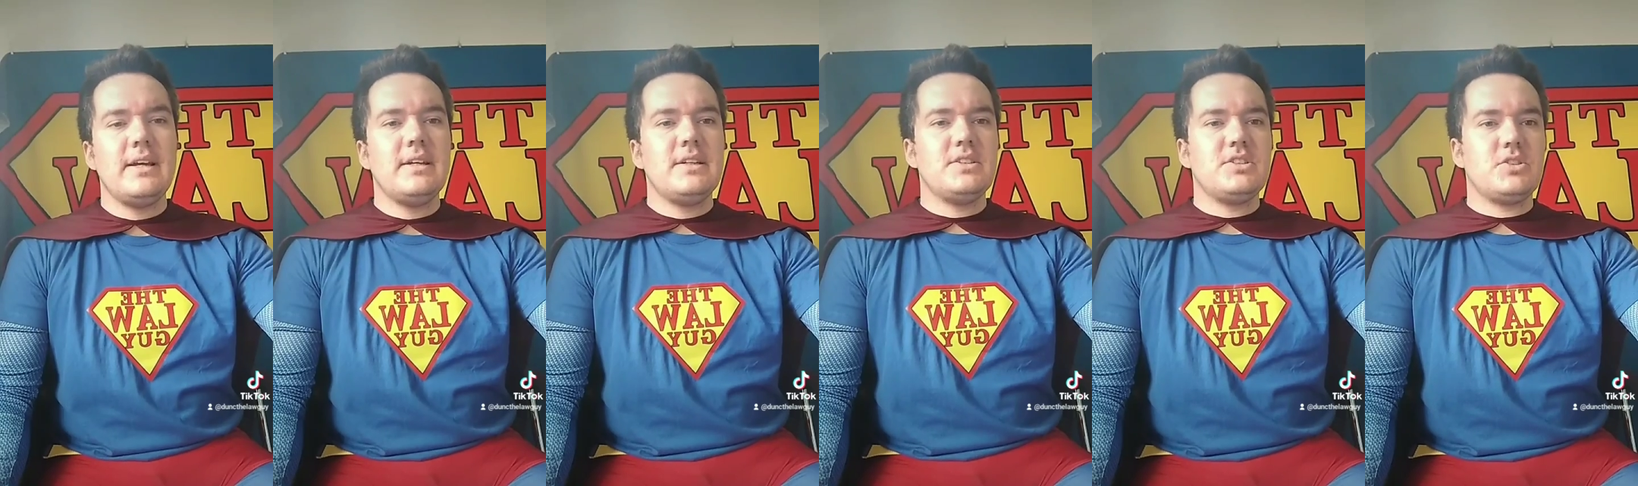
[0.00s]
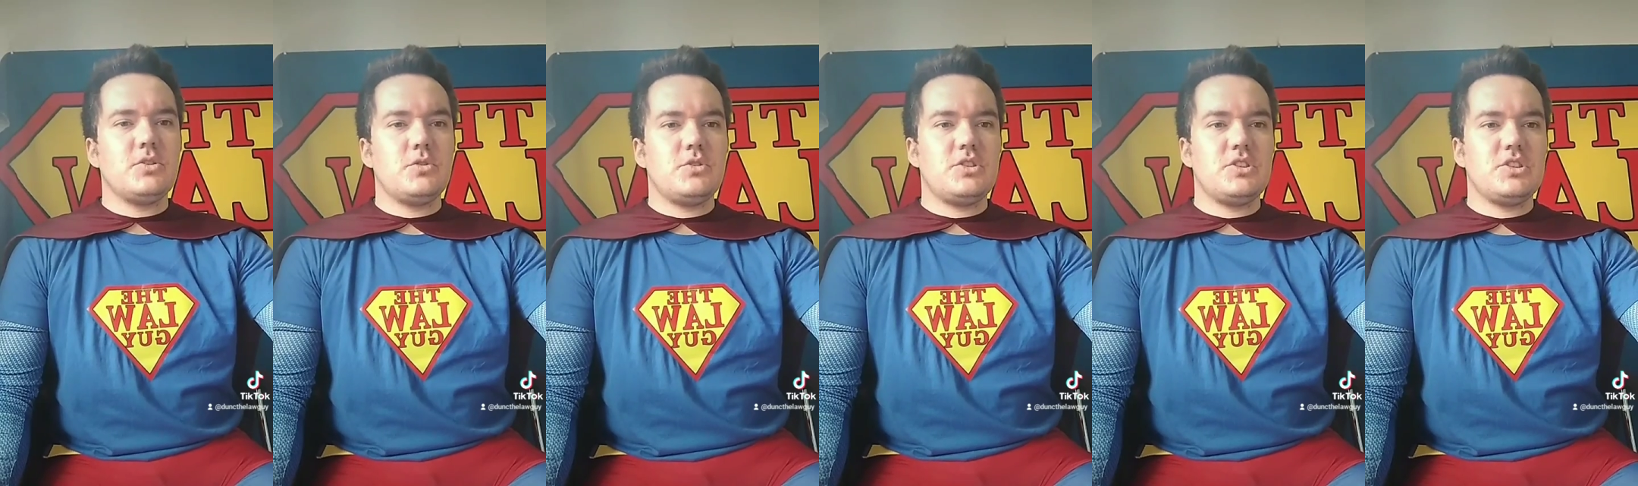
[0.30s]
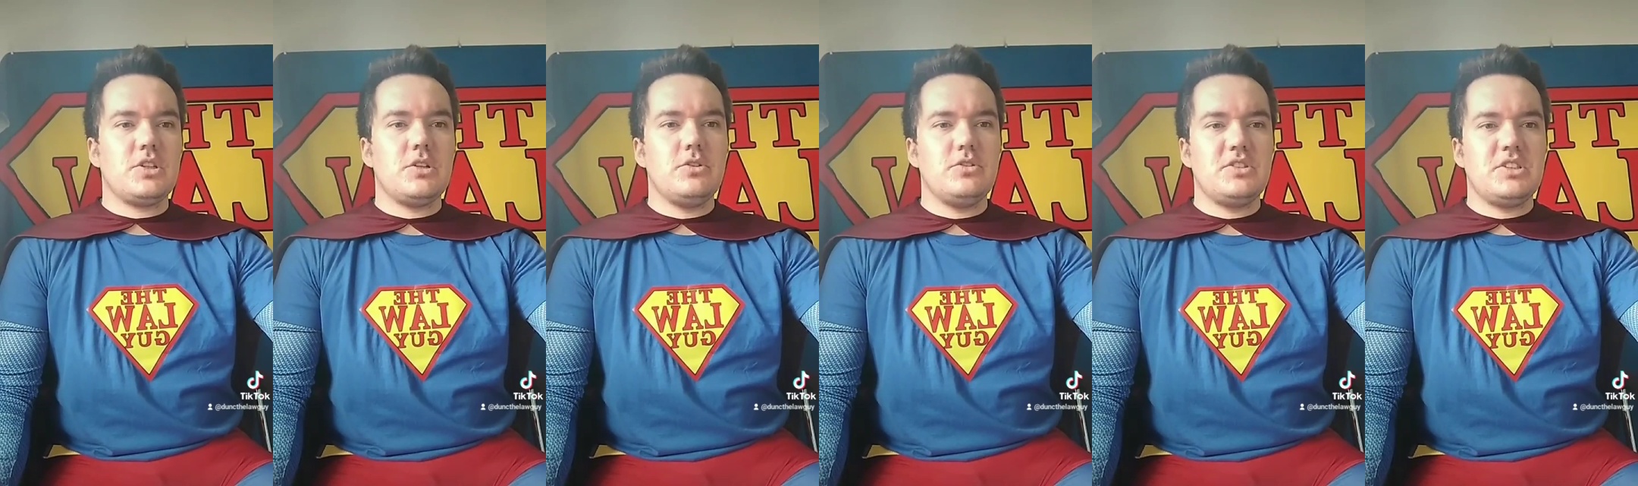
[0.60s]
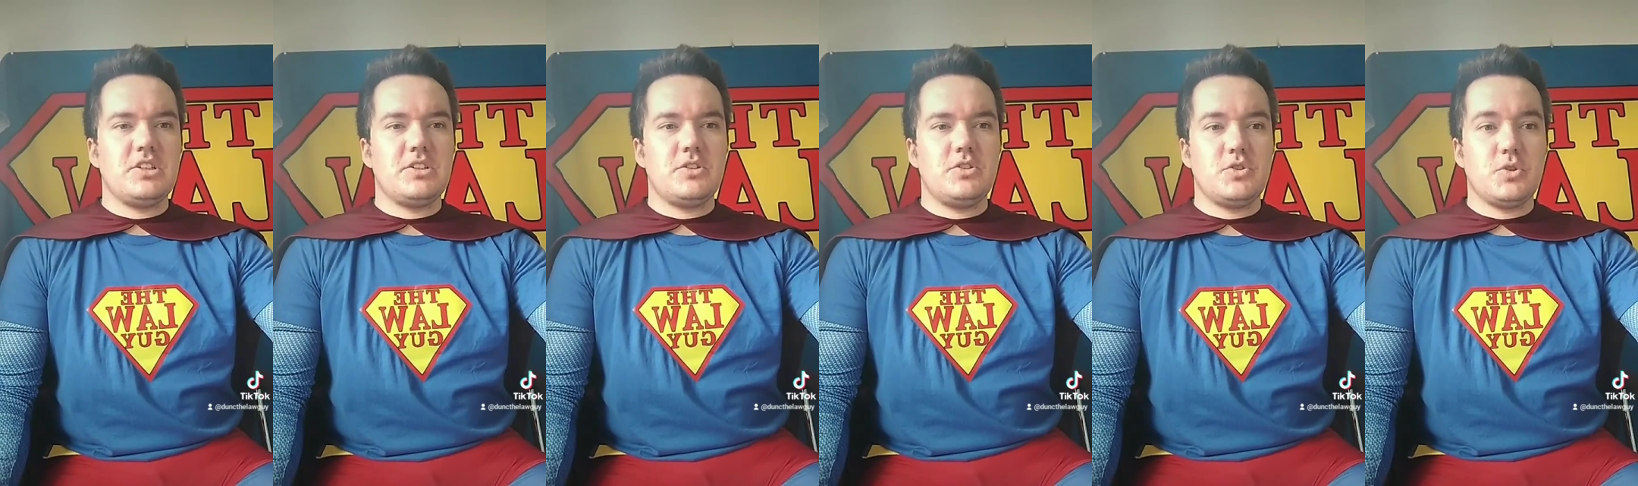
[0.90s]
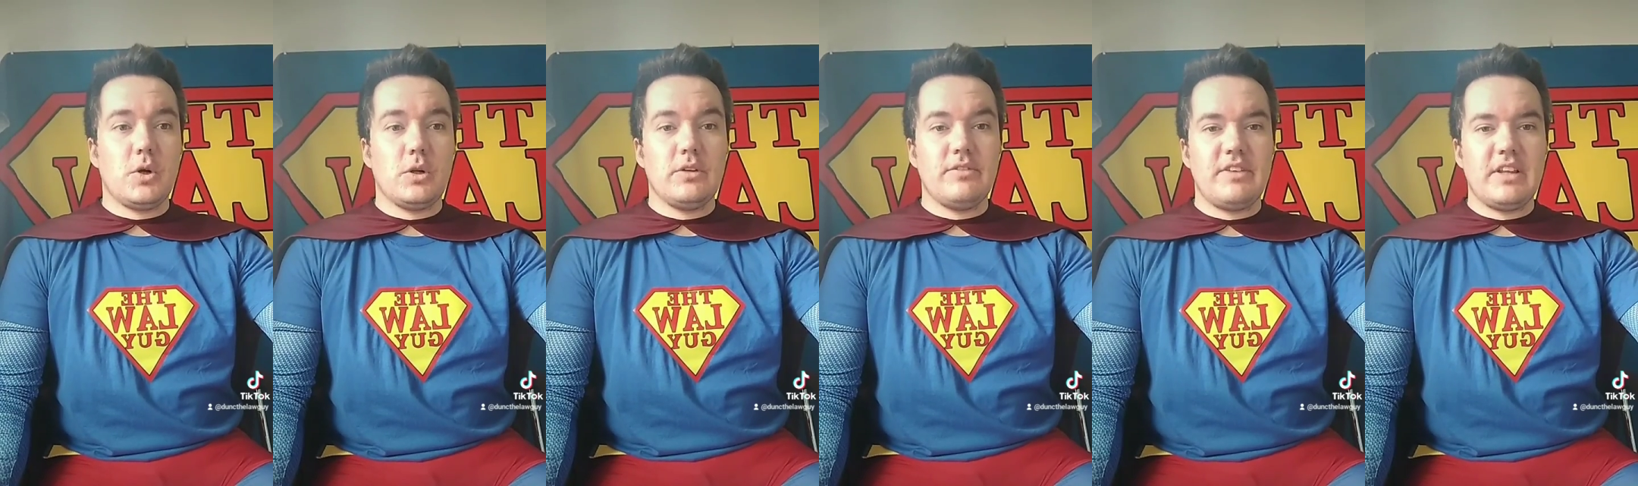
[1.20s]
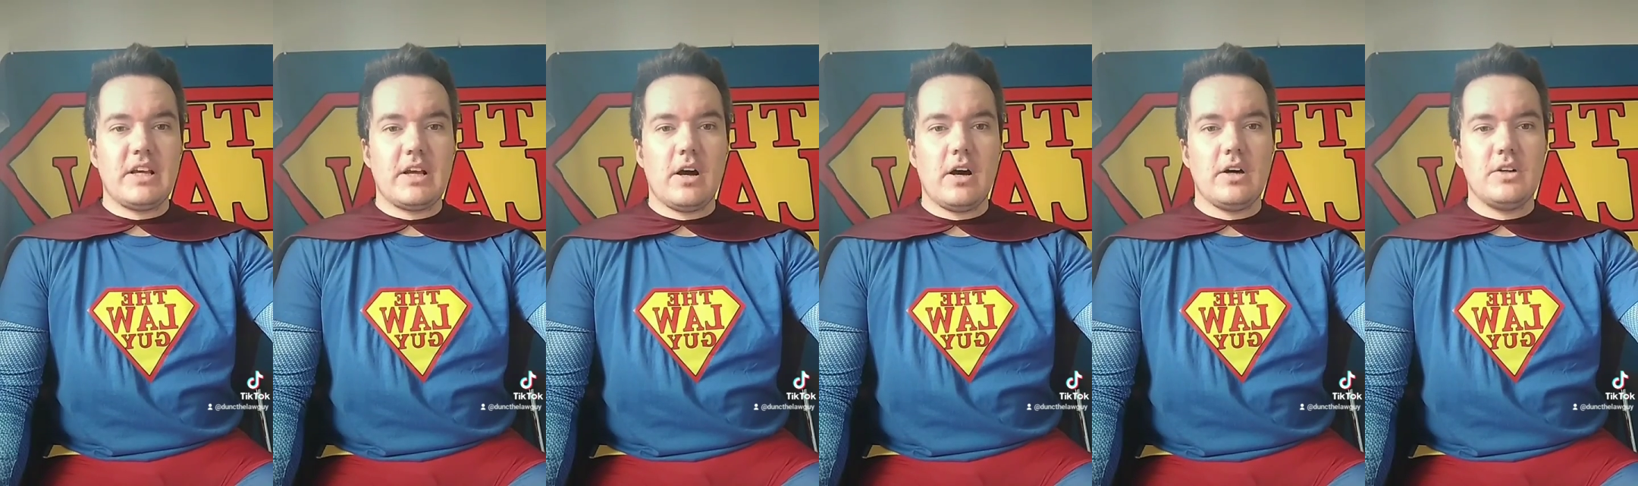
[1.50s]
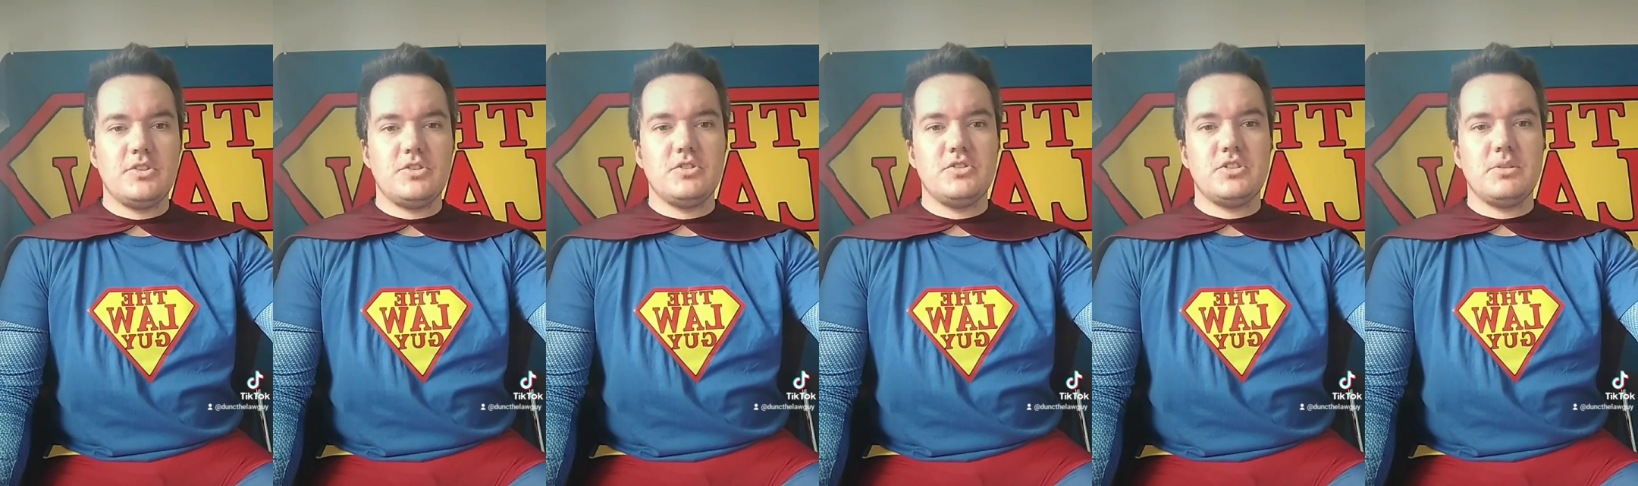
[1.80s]
such as losing control of the car
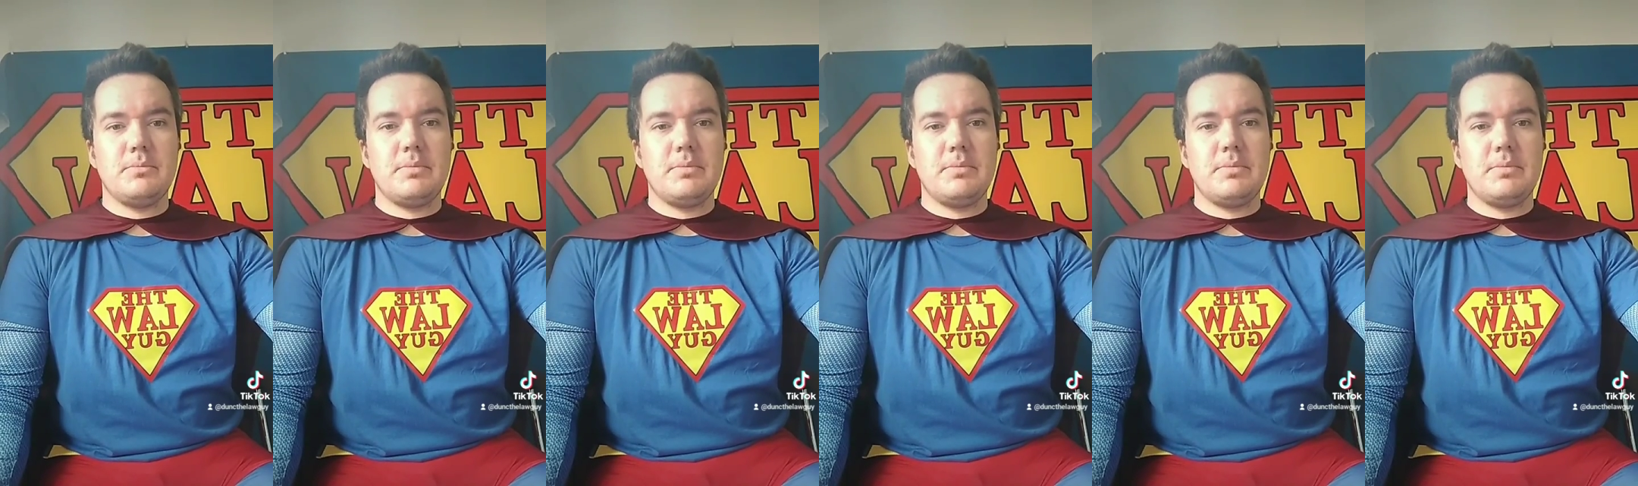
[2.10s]
due to